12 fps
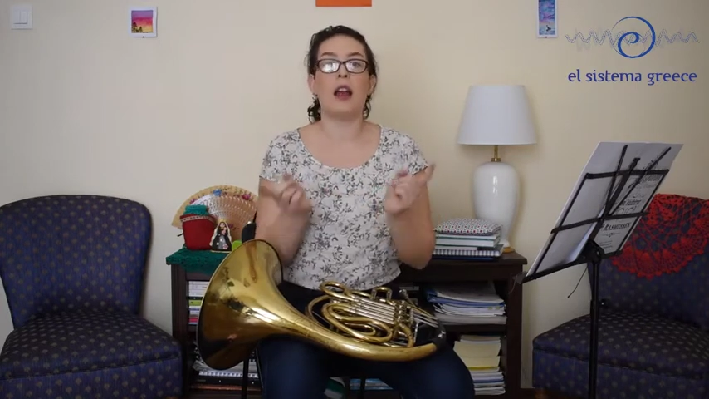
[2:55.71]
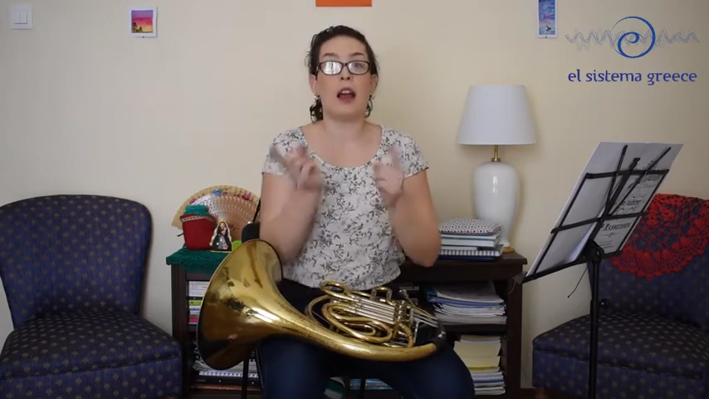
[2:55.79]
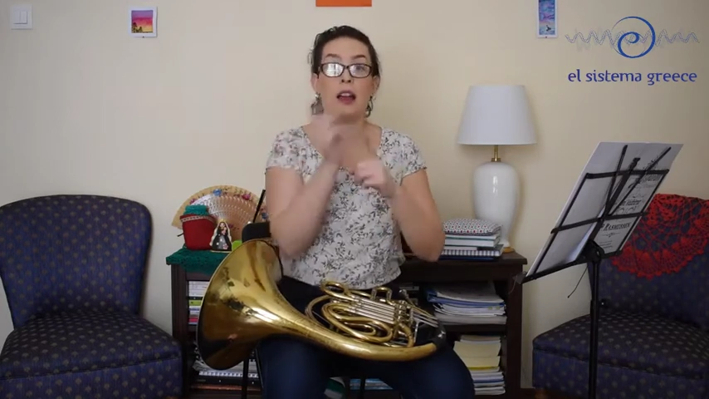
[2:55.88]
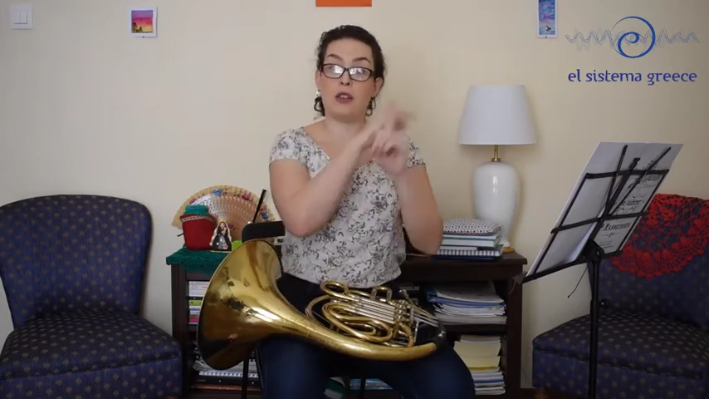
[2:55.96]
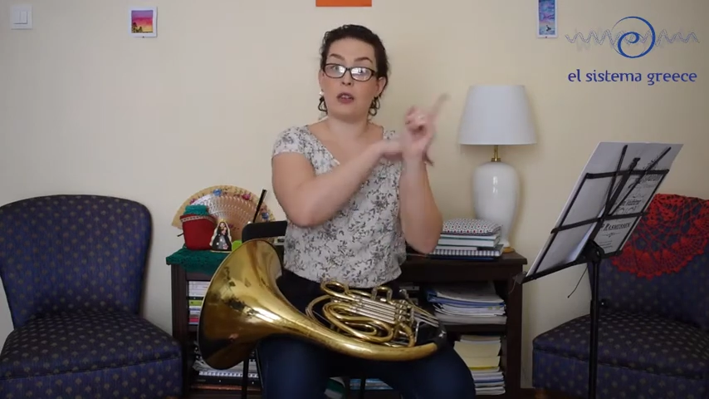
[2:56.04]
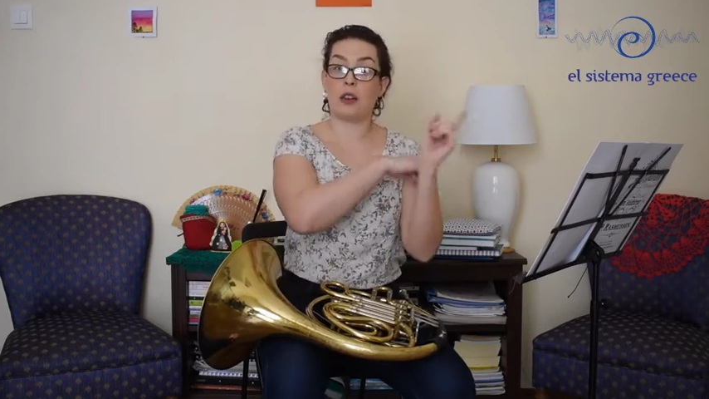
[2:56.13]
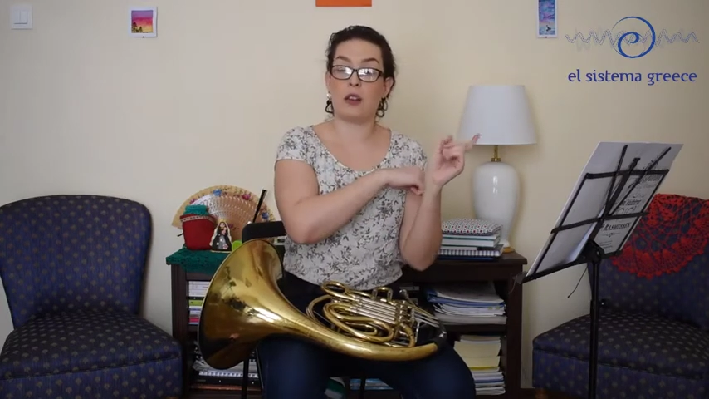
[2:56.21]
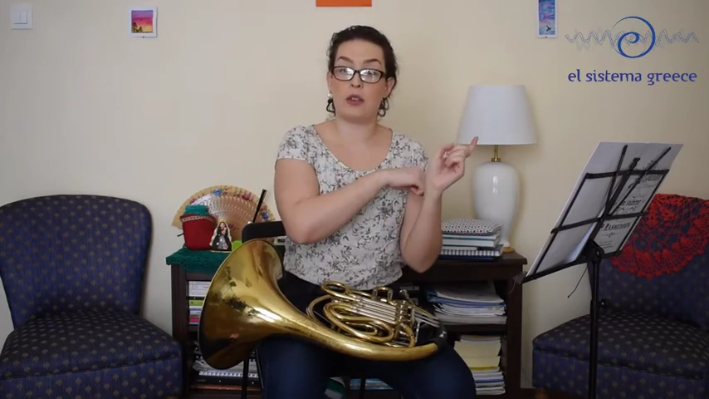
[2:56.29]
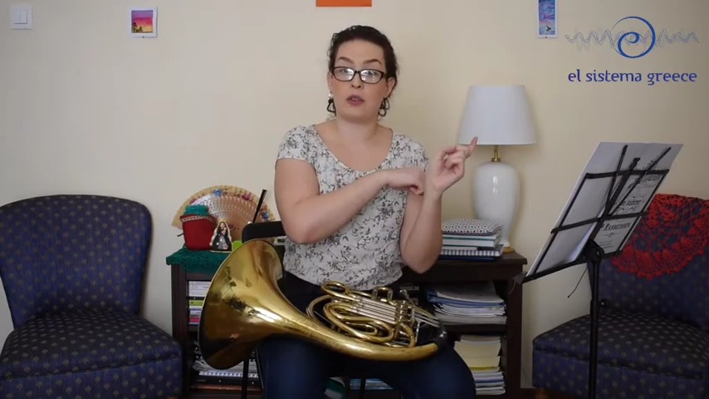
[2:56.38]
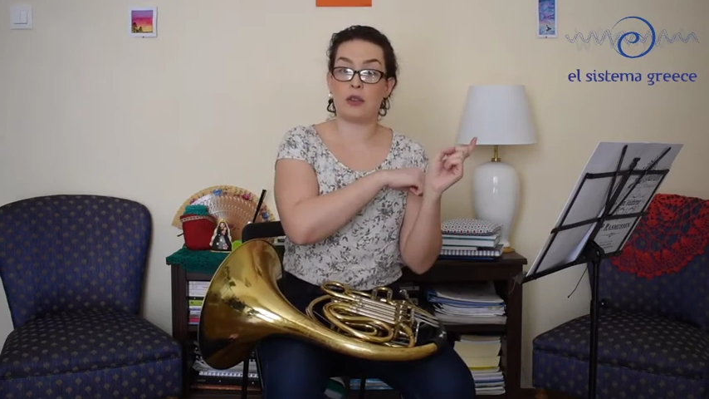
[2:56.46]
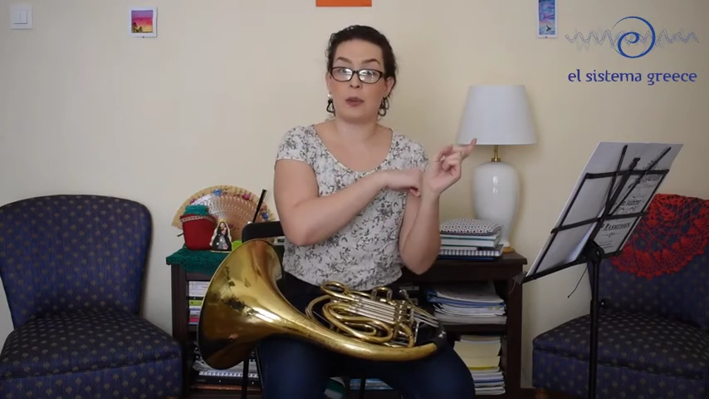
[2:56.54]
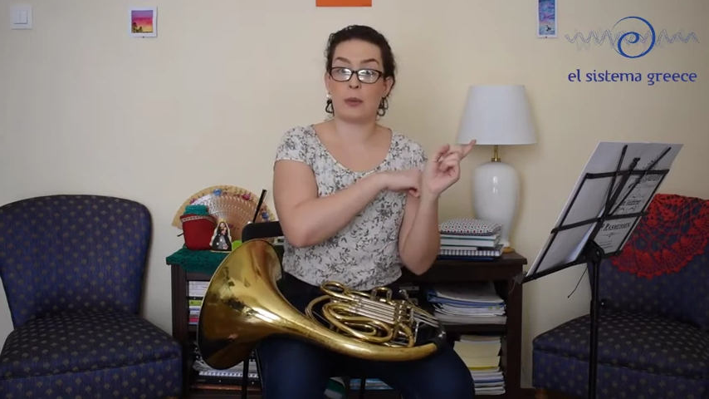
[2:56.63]
and you can
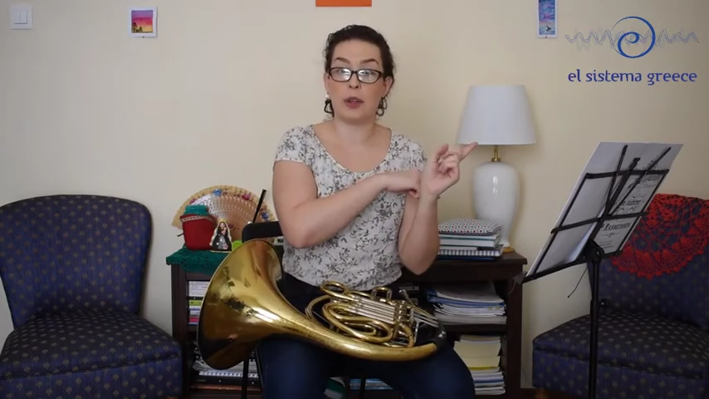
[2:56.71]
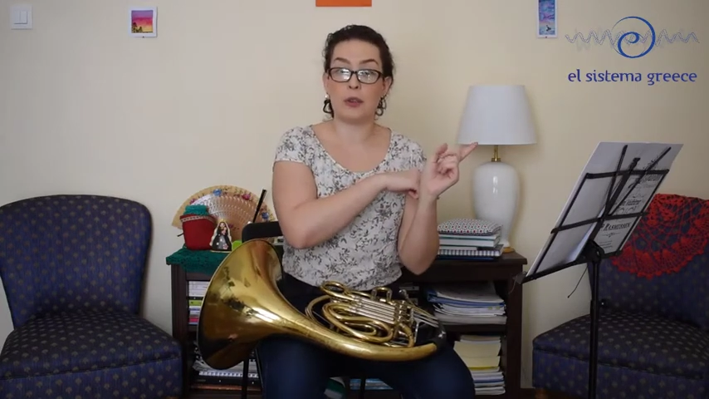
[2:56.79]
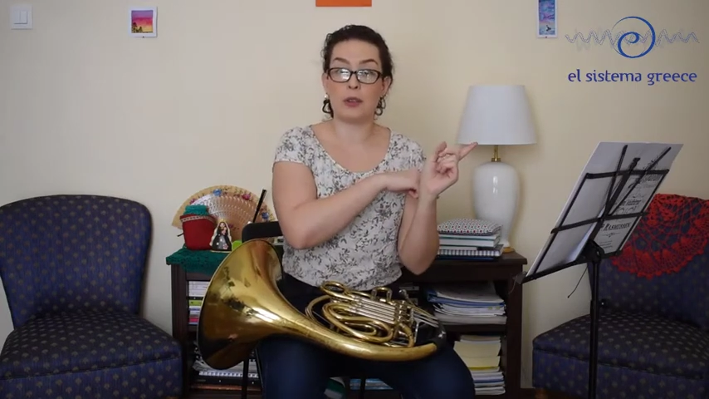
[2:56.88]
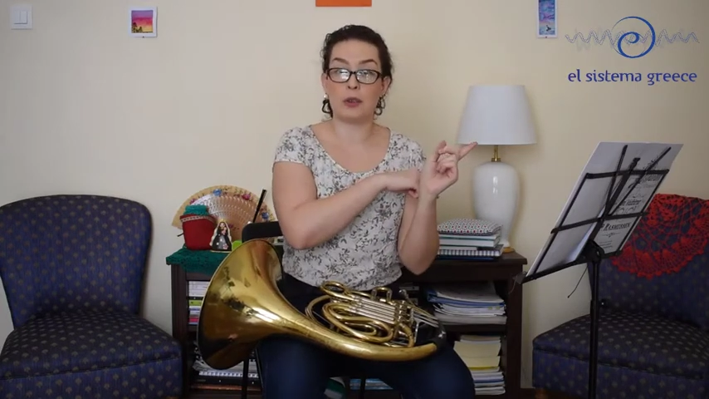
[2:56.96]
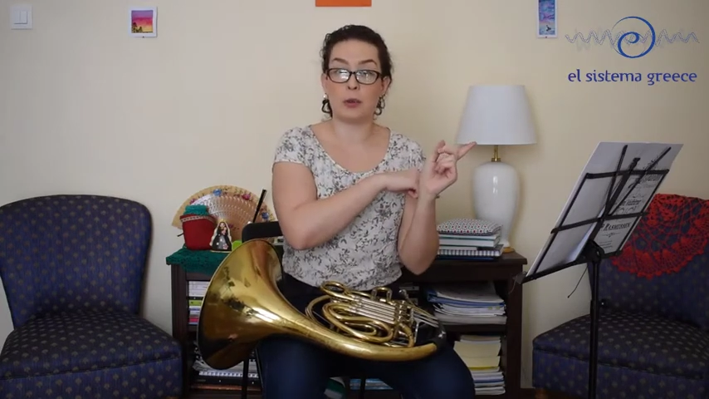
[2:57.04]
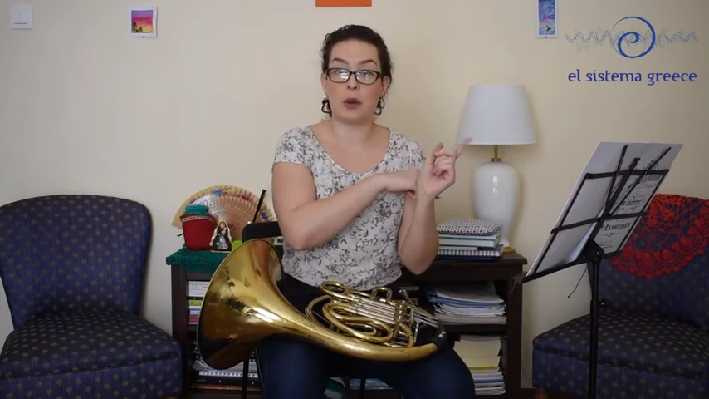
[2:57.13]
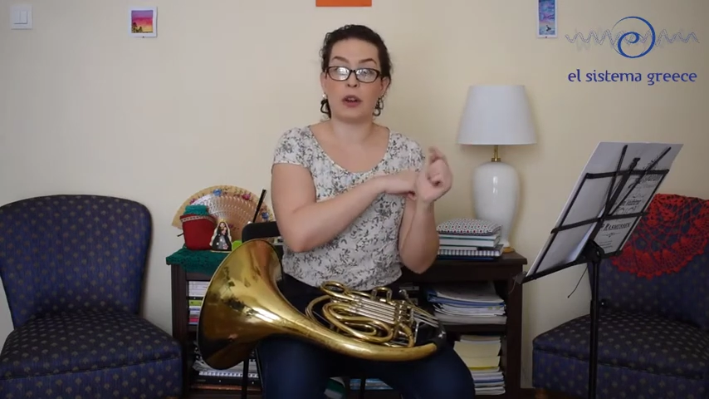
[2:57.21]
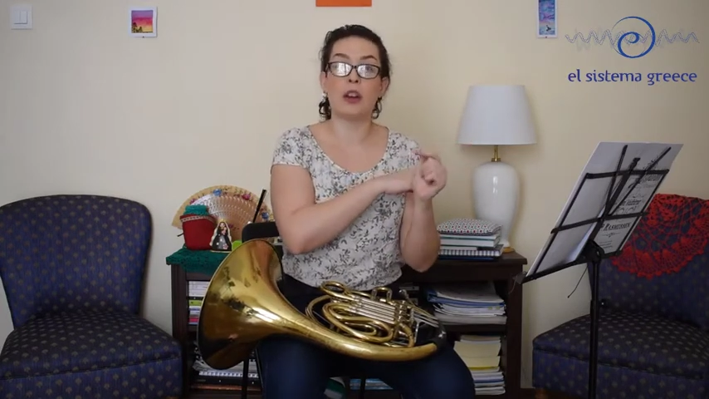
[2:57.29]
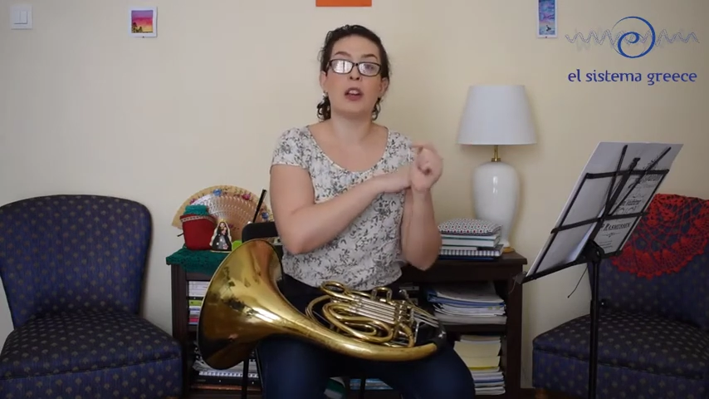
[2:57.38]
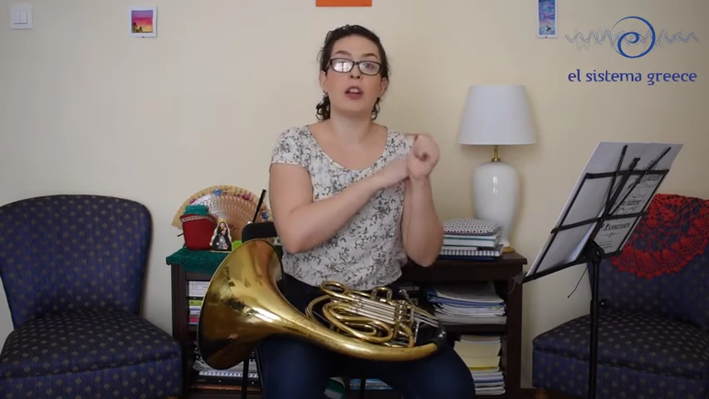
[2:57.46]
use the previous one